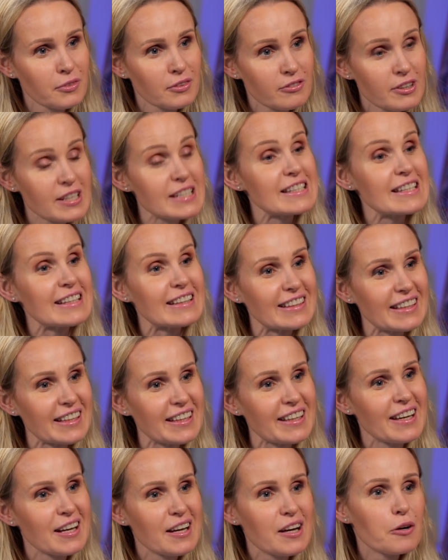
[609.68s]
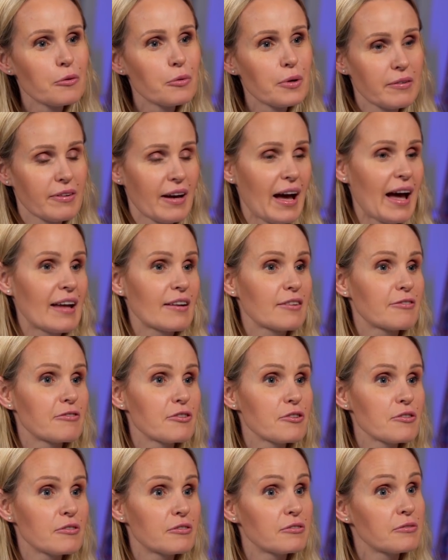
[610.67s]
recently we've had
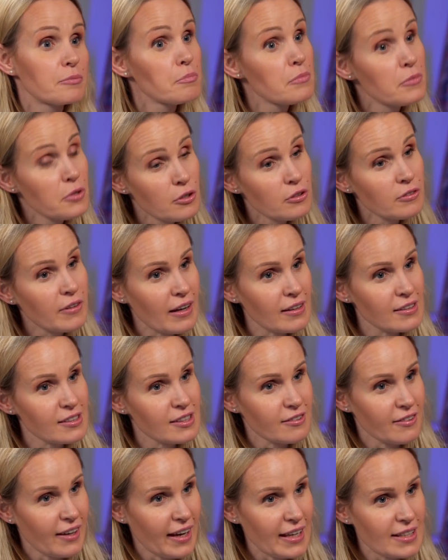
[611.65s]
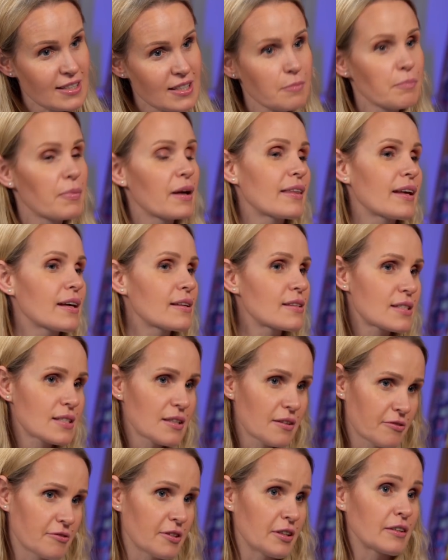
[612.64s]
few of murals created, but that's
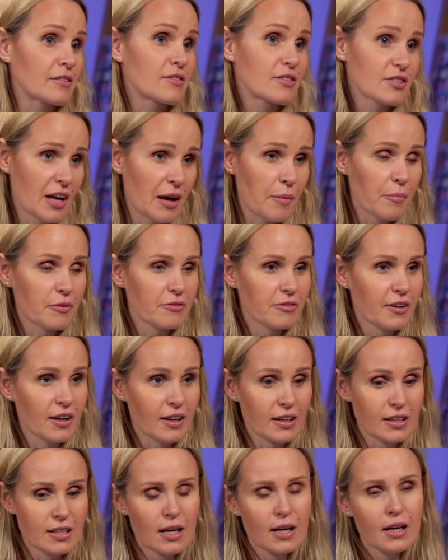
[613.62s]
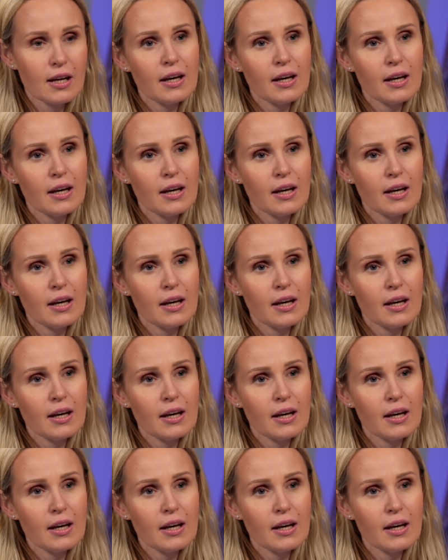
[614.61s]
different type of art.